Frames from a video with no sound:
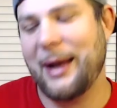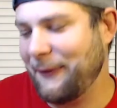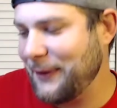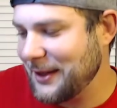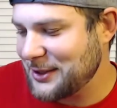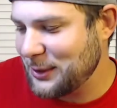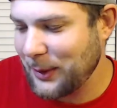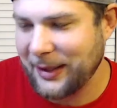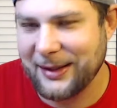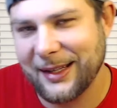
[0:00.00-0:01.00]
I feel like
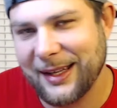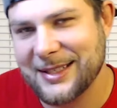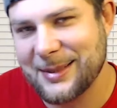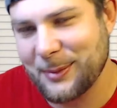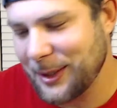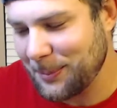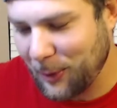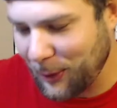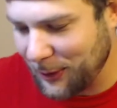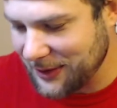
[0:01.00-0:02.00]
Sudon did get some good
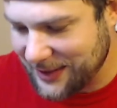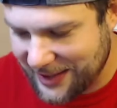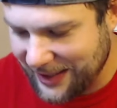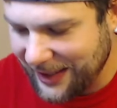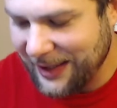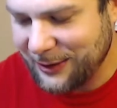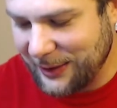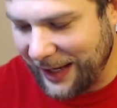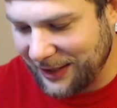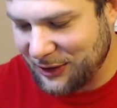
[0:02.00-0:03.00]
pulls.
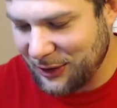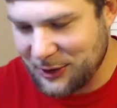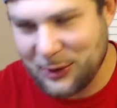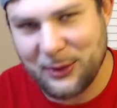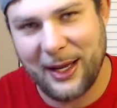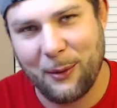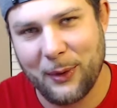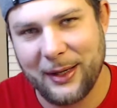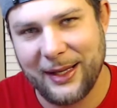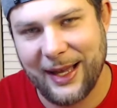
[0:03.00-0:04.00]
Not sure too yet
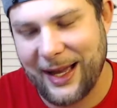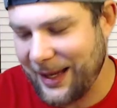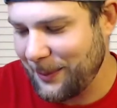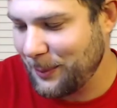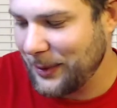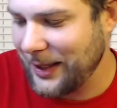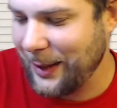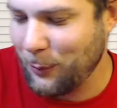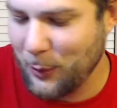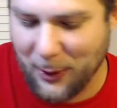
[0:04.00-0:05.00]
what he got, but
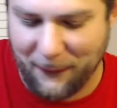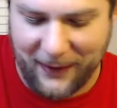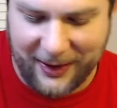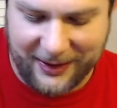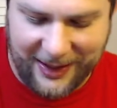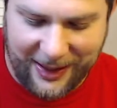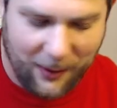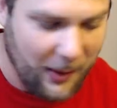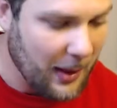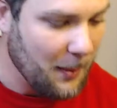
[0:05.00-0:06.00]
I will find
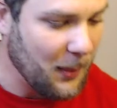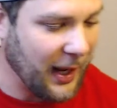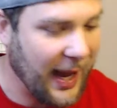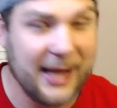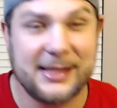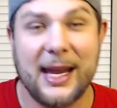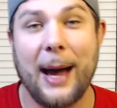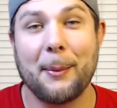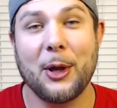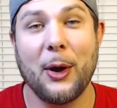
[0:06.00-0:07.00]
out. But guys,
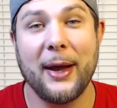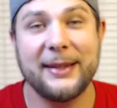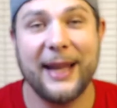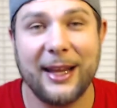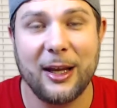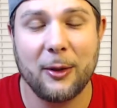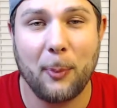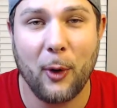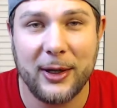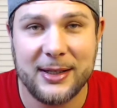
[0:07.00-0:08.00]
I'm gonna go ahead and tally up the
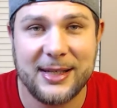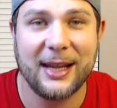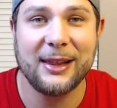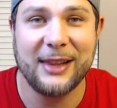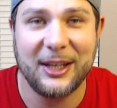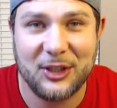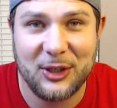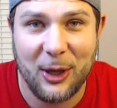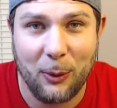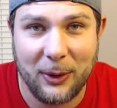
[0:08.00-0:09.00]
points, let you
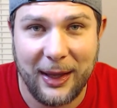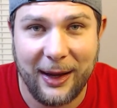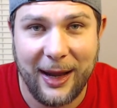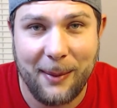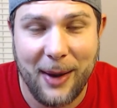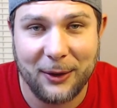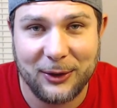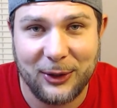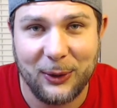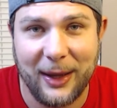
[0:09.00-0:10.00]
know what they came
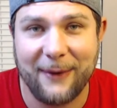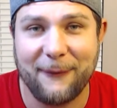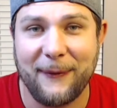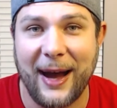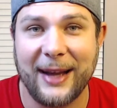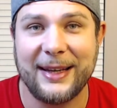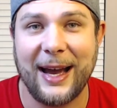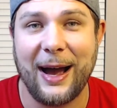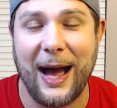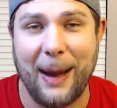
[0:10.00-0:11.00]
out to, and find
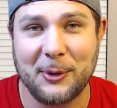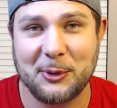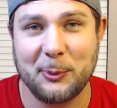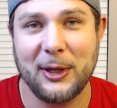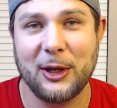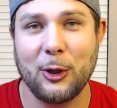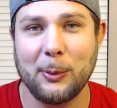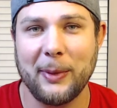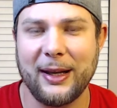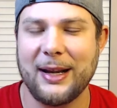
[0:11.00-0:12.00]
out how much we
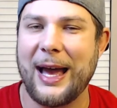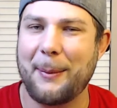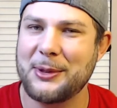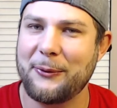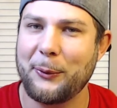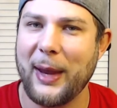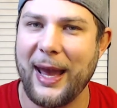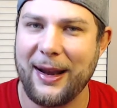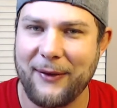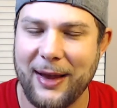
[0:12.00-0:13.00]
accumulated and how much of it we
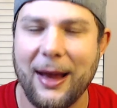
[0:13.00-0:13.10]
had,